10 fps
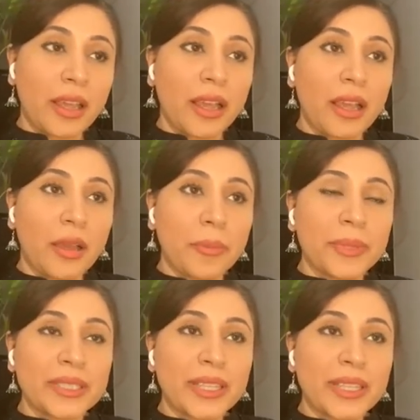
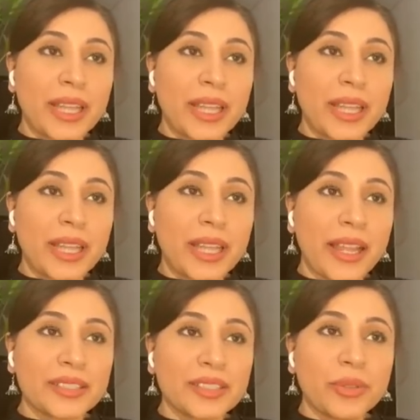
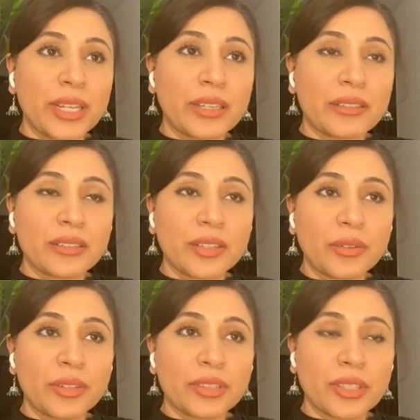Besides doing
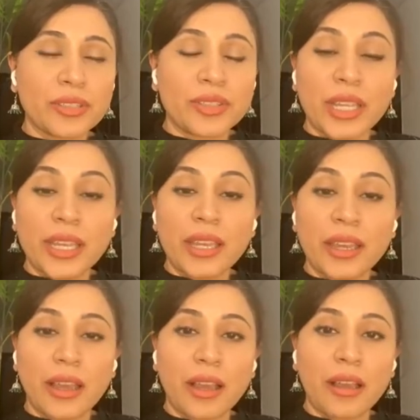
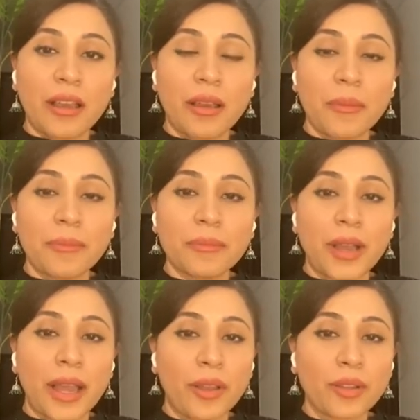neurosurgery,
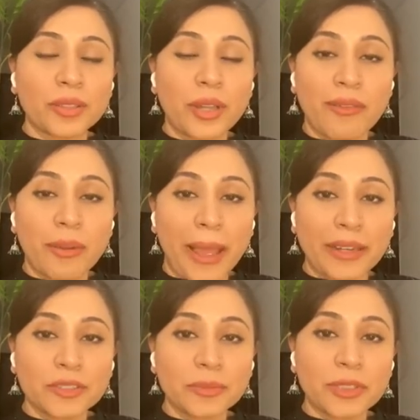I also have a
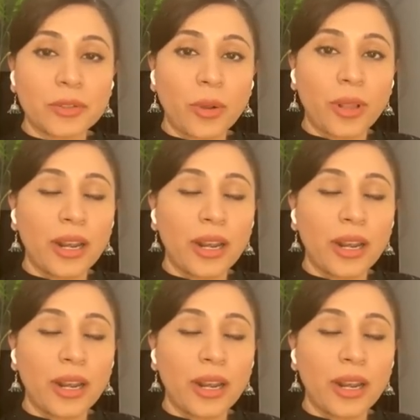management role,